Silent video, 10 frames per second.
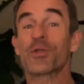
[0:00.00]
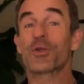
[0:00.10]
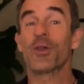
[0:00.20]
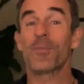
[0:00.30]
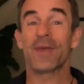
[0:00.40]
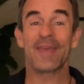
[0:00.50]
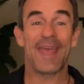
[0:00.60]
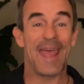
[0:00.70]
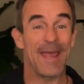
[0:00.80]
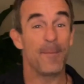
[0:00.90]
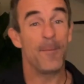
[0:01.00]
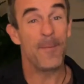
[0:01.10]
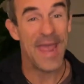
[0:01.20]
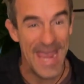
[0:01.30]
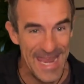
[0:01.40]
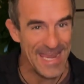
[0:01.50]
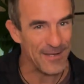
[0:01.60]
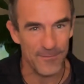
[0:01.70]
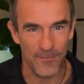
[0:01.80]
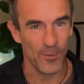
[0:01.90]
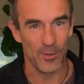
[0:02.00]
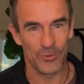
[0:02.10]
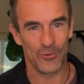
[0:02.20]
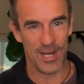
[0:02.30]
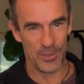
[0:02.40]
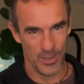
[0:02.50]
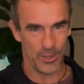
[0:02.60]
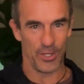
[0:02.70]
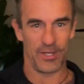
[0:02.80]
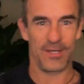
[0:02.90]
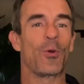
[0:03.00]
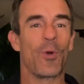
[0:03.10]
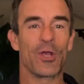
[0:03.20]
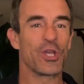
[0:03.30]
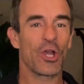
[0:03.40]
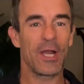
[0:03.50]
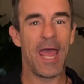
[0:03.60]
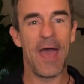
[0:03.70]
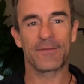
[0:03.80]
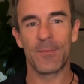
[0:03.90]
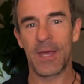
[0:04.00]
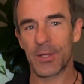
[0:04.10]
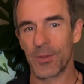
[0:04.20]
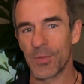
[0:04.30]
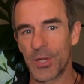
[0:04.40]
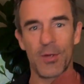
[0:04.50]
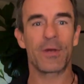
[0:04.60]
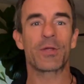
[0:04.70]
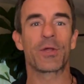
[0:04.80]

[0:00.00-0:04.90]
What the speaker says: is going to be a painful transition where you're going to have to make some serious